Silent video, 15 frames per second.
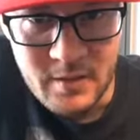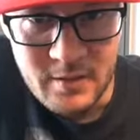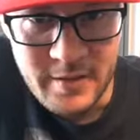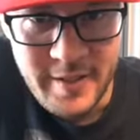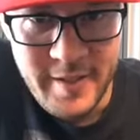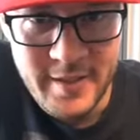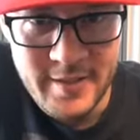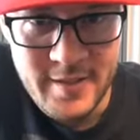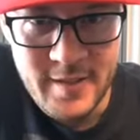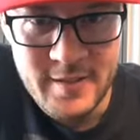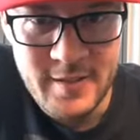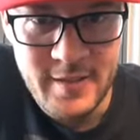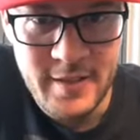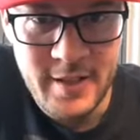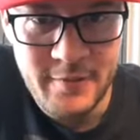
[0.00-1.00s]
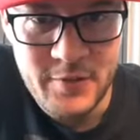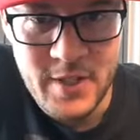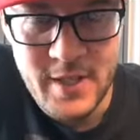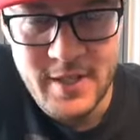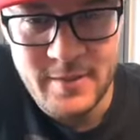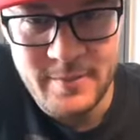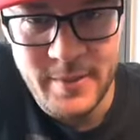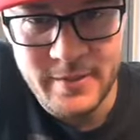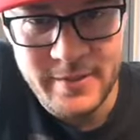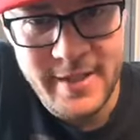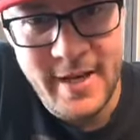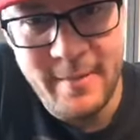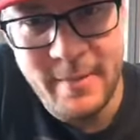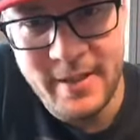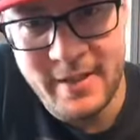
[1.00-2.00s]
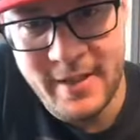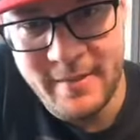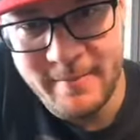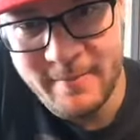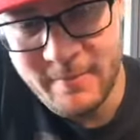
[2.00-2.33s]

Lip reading: Keenan says enough science mode. Yeah, but that